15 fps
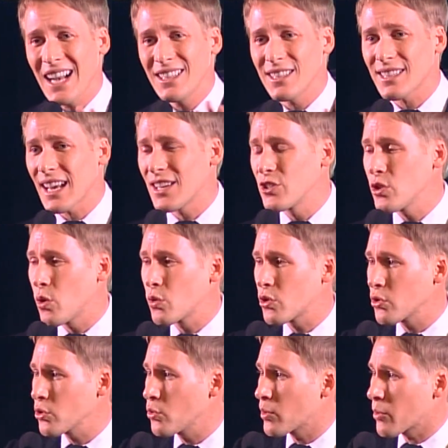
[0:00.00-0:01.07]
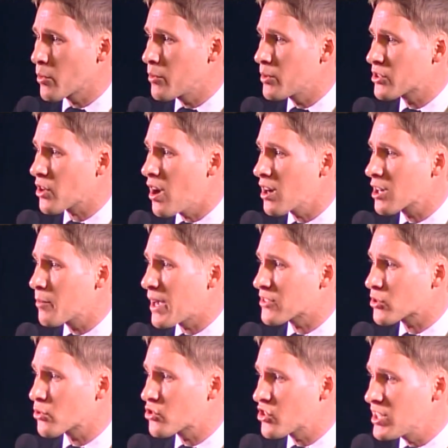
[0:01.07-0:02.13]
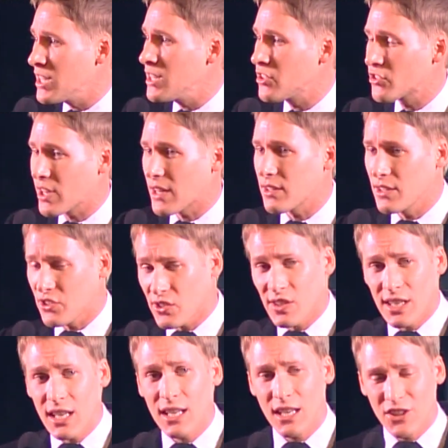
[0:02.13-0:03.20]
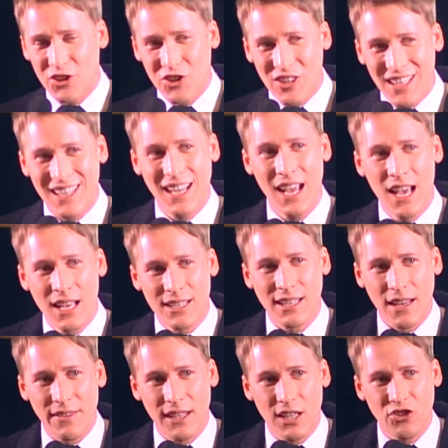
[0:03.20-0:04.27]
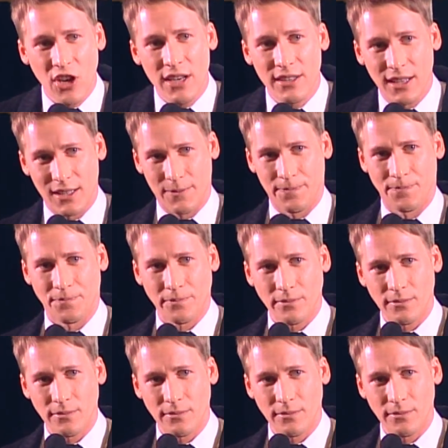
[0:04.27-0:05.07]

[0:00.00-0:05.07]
I just had no clue what we would talk about, so she set the agenda.